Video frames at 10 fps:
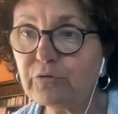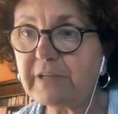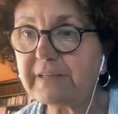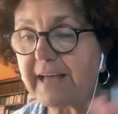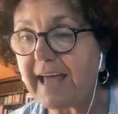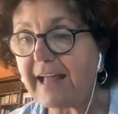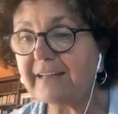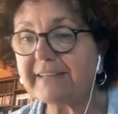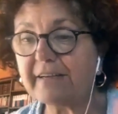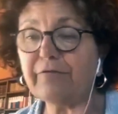the health
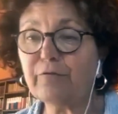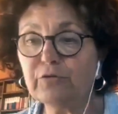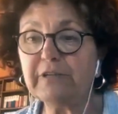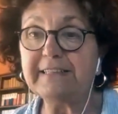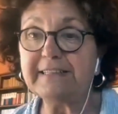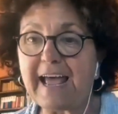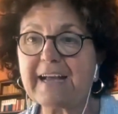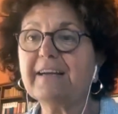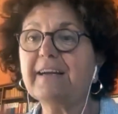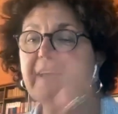and food and tech
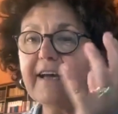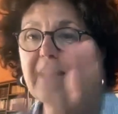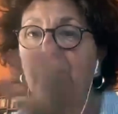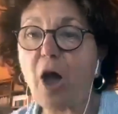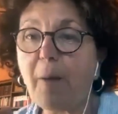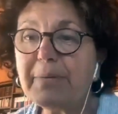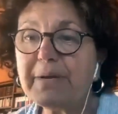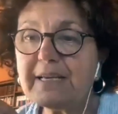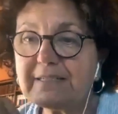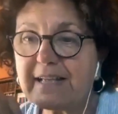
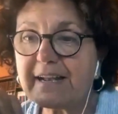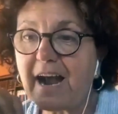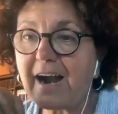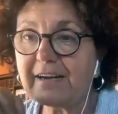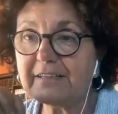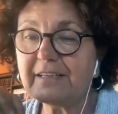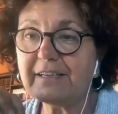lobbies that are